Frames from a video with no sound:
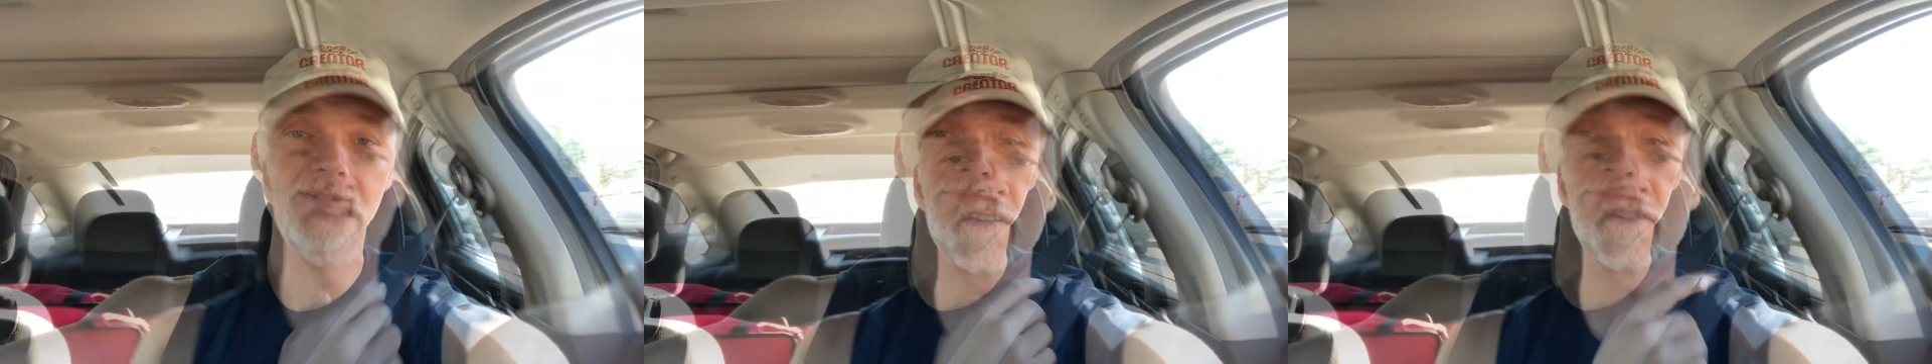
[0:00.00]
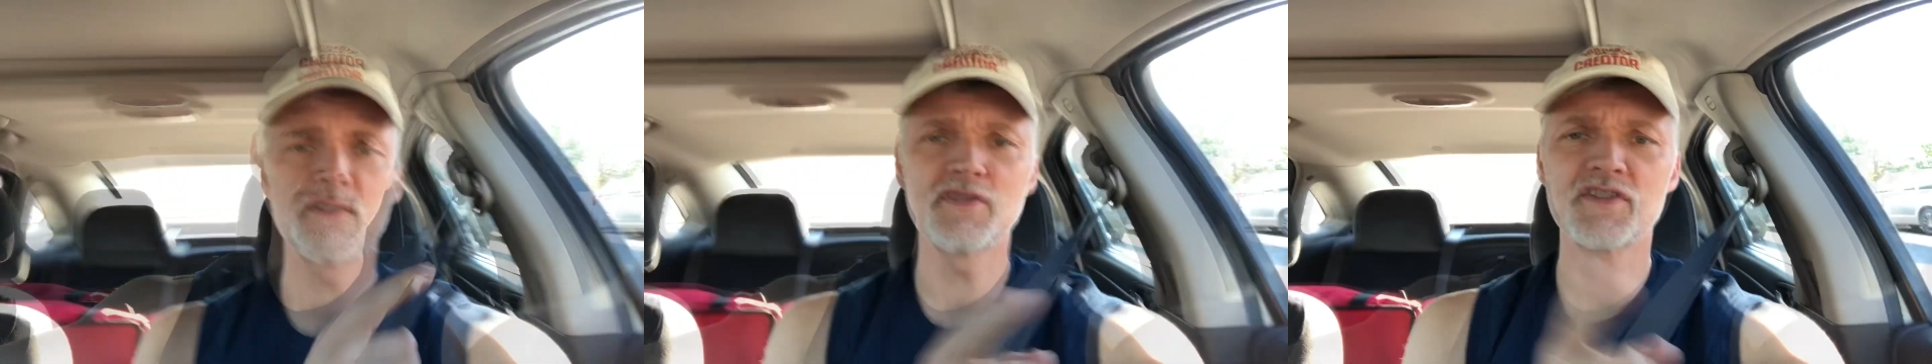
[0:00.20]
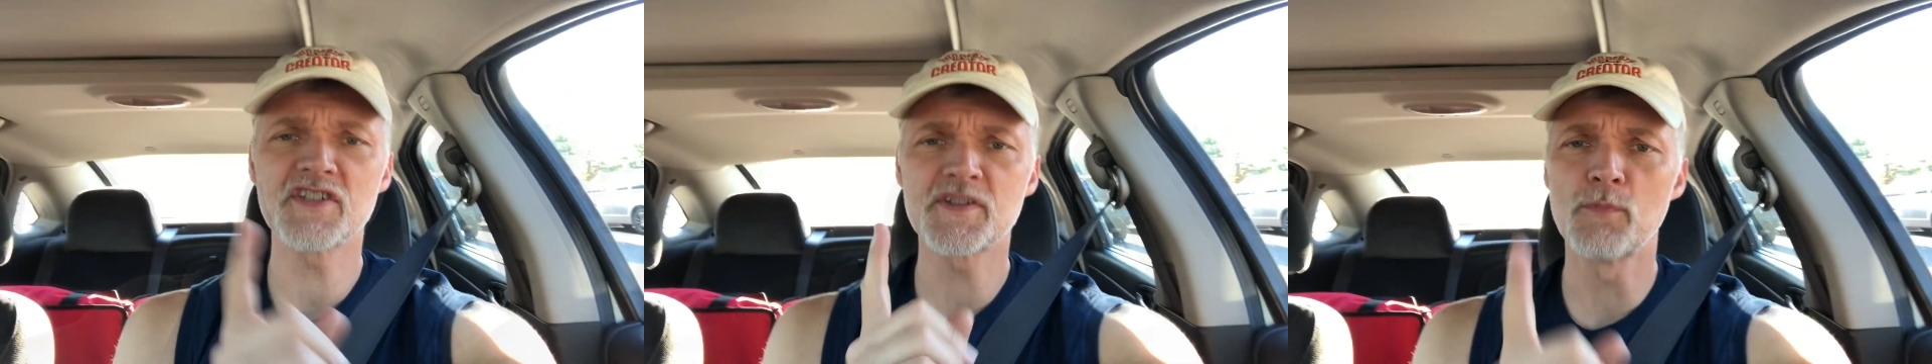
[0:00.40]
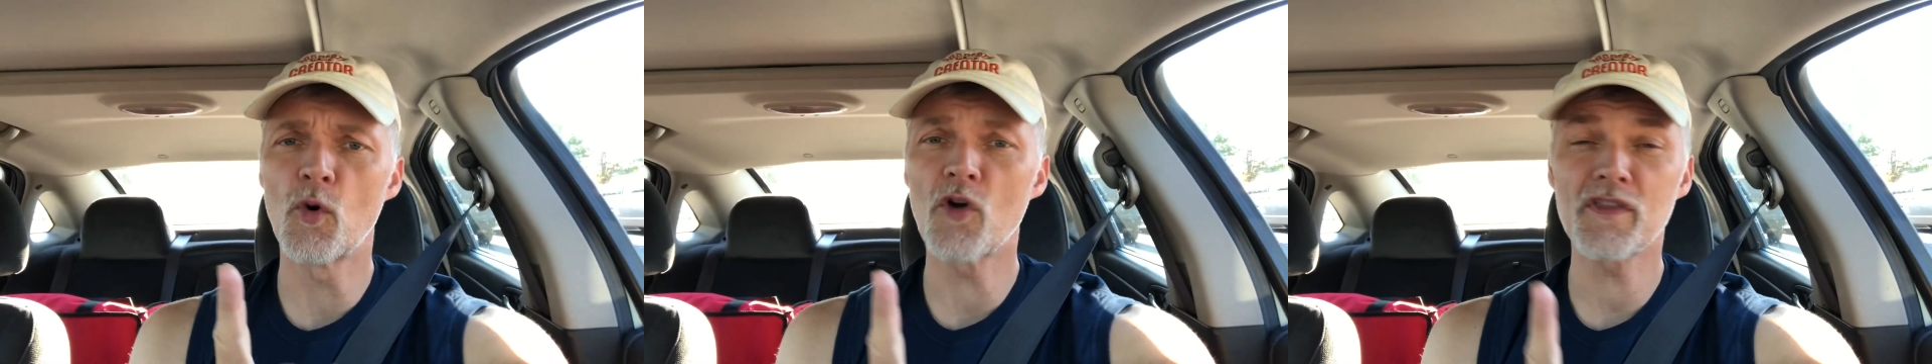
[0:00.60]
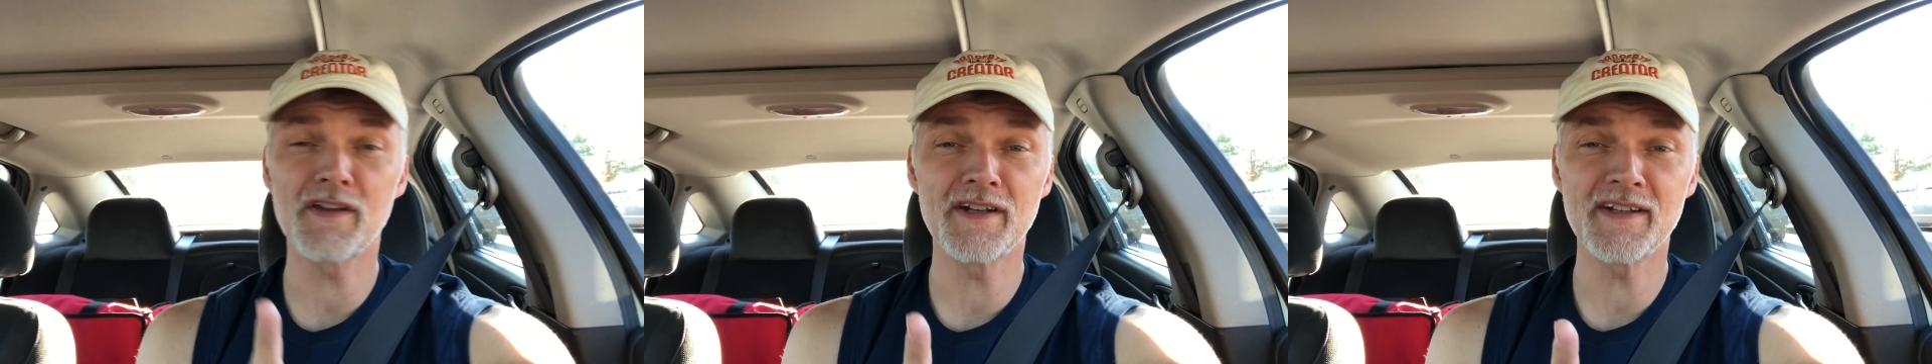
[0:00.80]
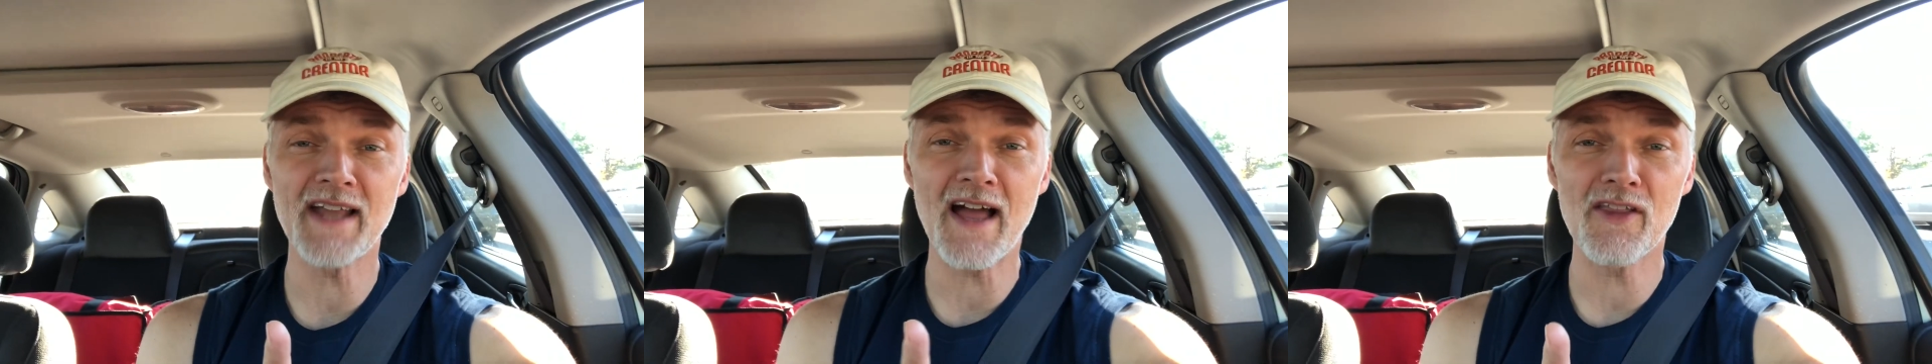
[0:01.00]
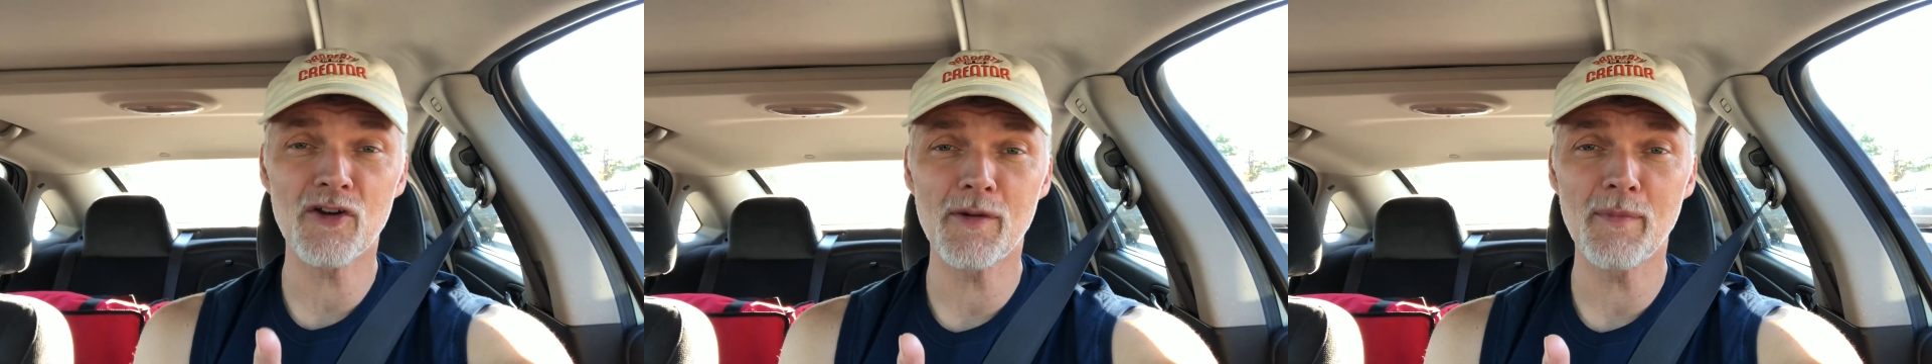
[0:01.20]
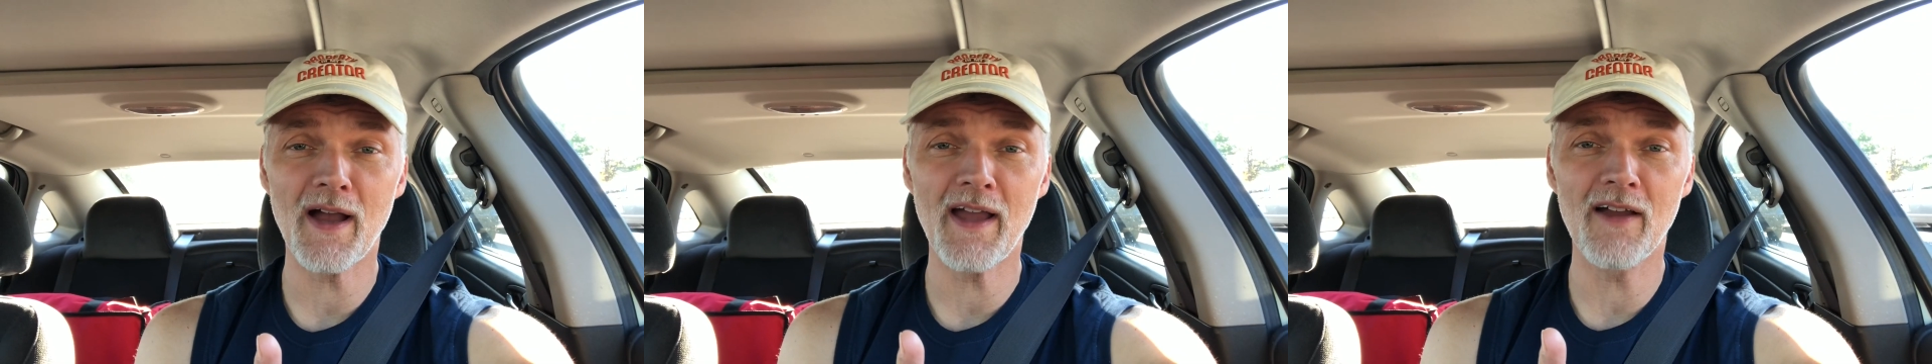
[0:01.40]
The good news, it's more than $1
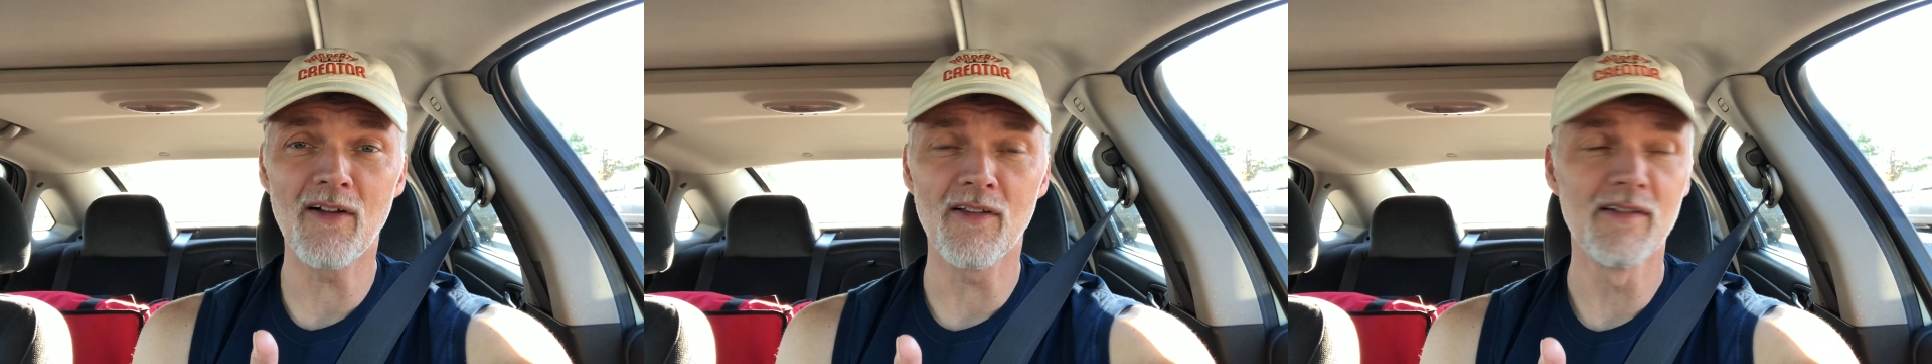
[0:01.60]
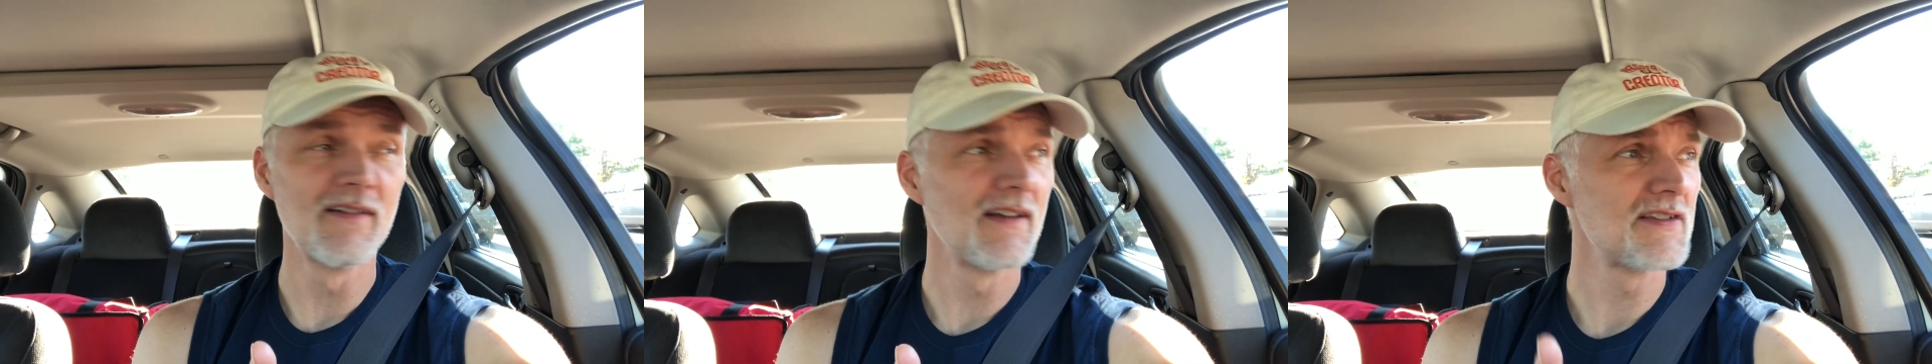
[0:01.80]
a mile.